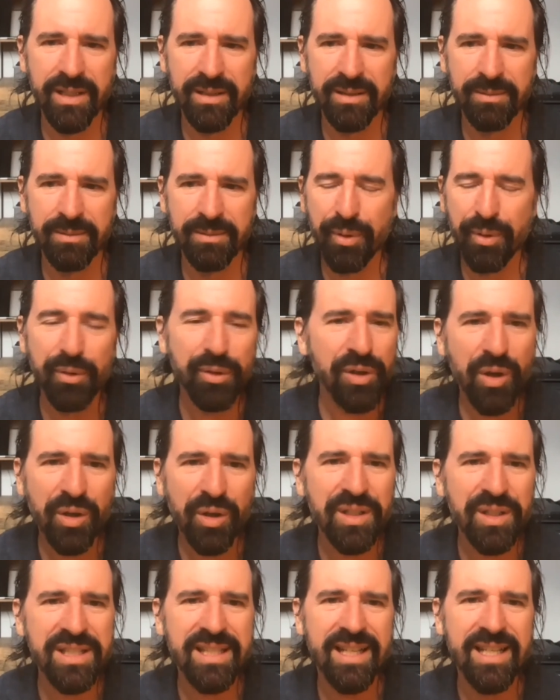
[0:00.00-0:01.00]

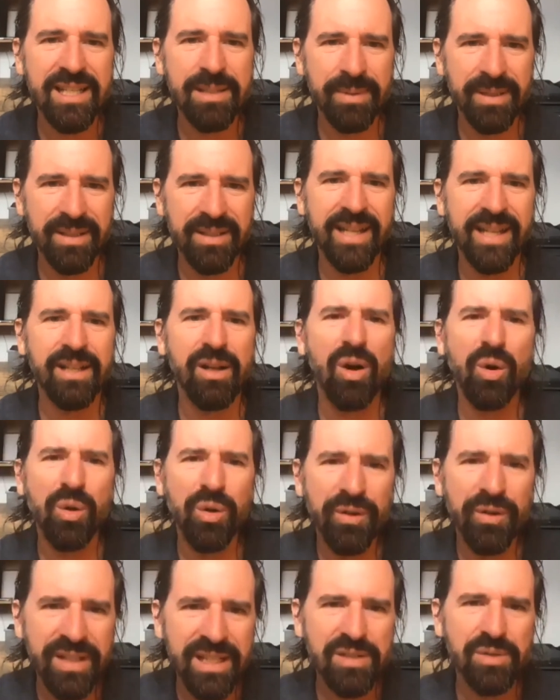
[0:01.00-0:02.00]
protocol assessment. Like, all
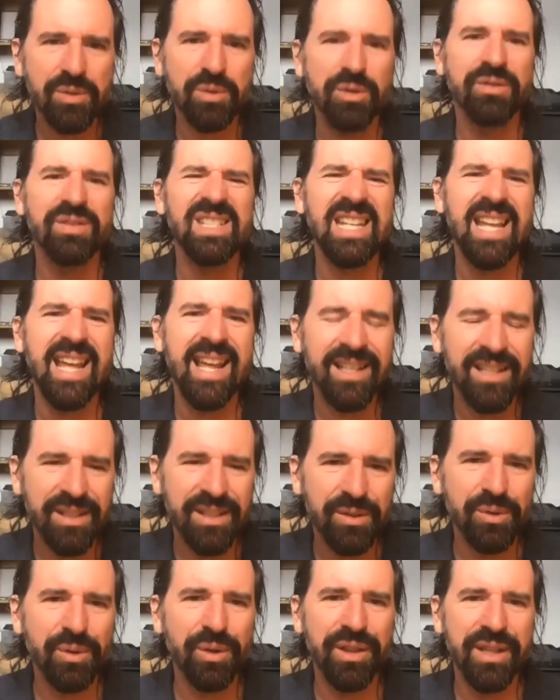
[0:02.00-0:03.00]
of these sort of
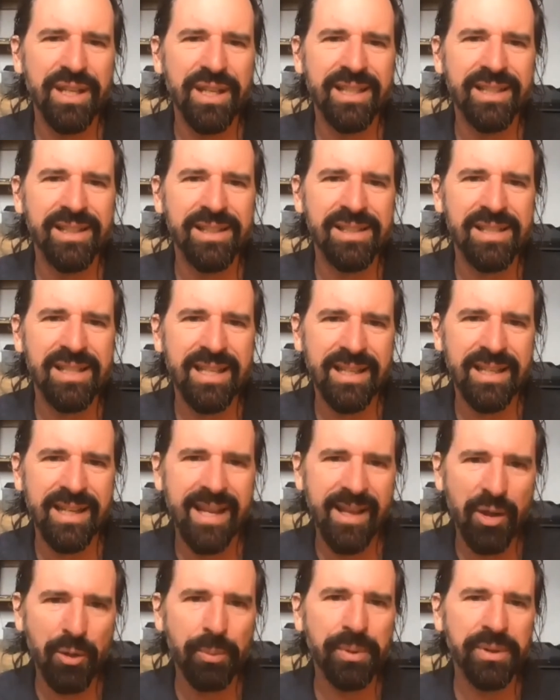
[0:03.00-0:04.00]
technical things that
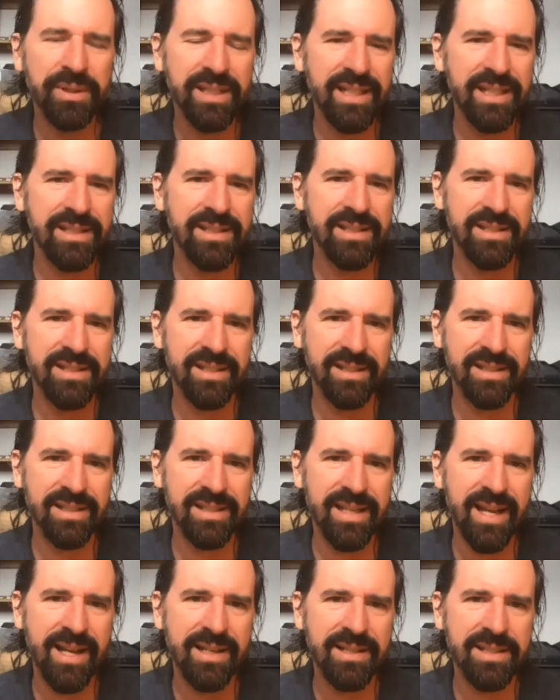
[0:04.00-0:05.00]
help lead to
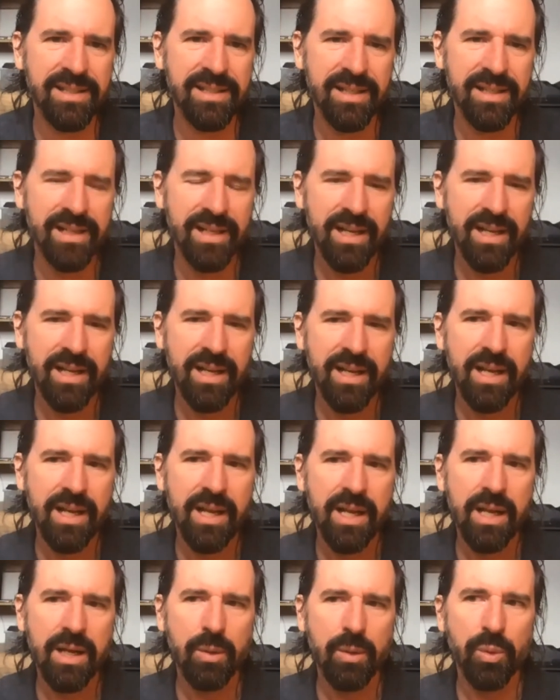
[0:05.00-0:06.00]
success
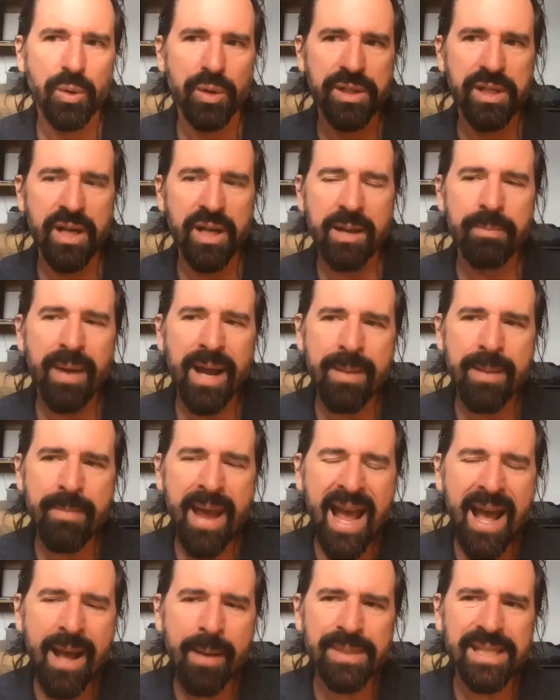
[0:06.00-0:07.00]
were done by
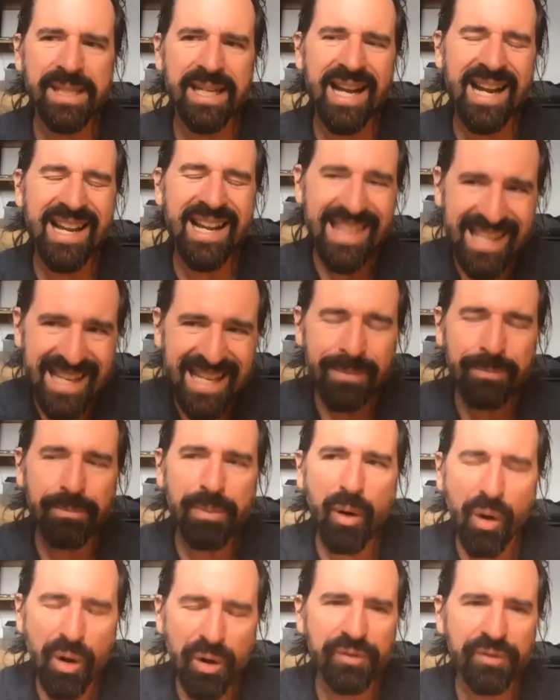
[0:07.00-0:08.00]
MAPS. And I think
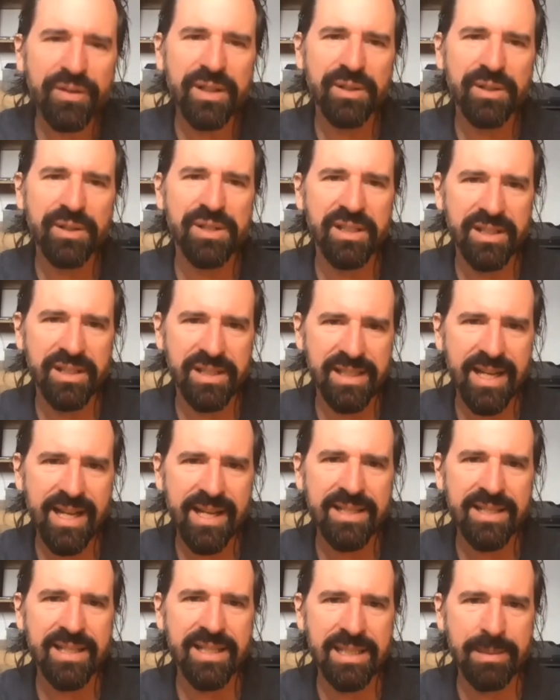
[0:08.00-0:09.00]
part of their
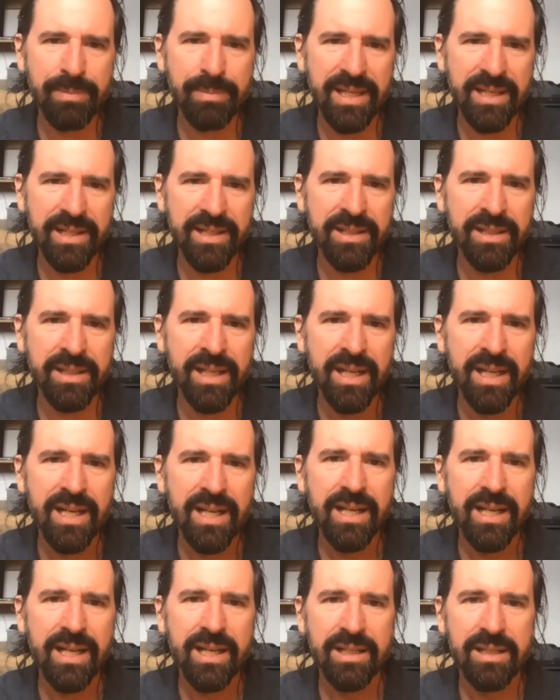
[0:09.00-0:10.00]
success has been
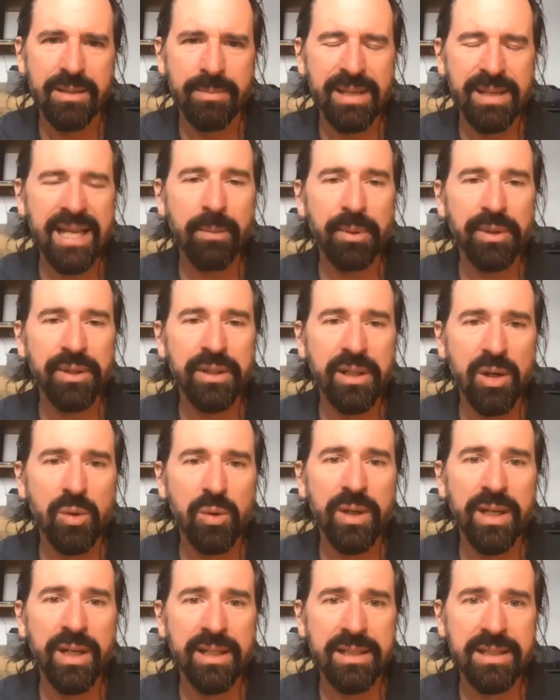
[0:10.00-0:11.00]
to be able to go
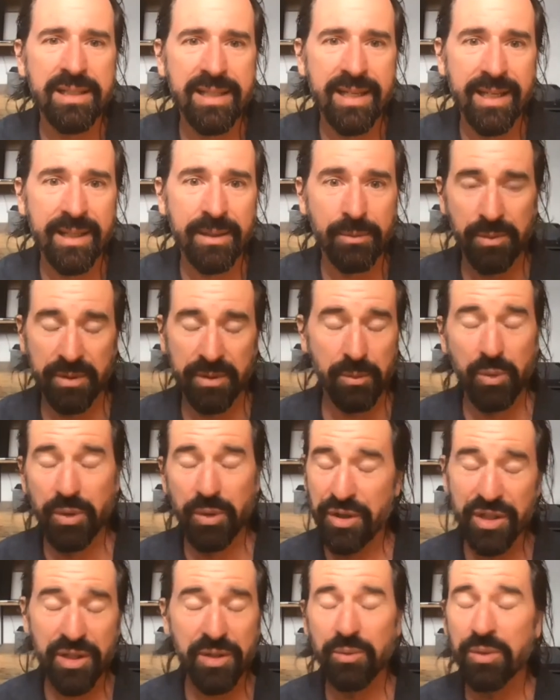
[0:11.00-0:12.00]
in and say, we're
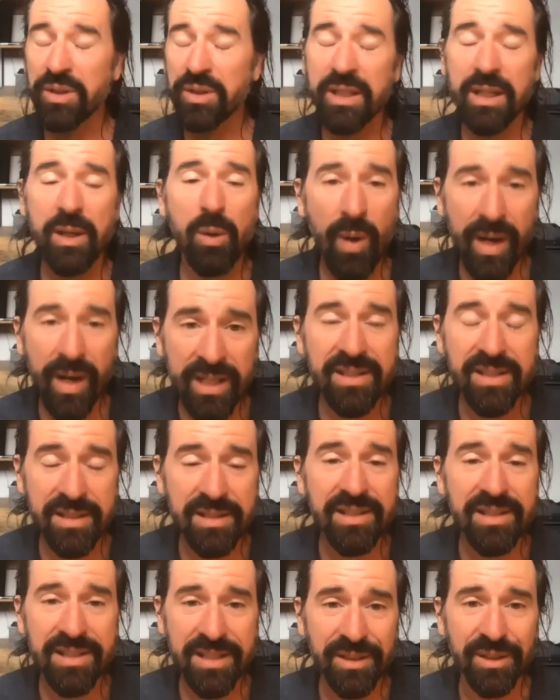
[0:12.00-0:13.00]
just really quite
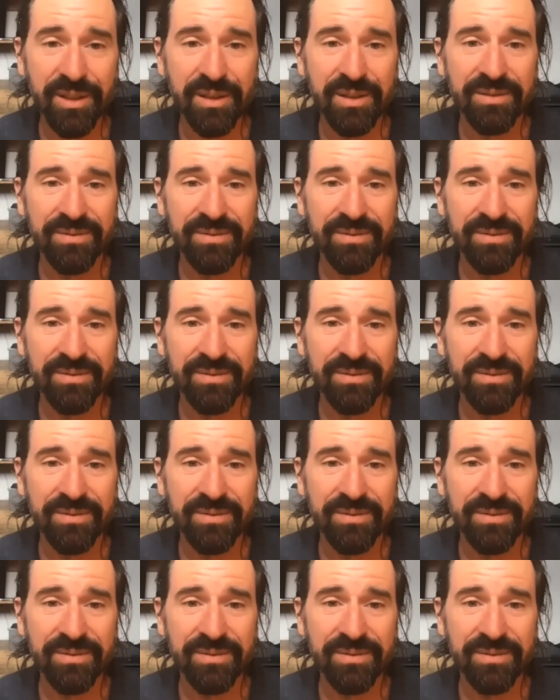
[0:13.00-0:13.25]
sincere.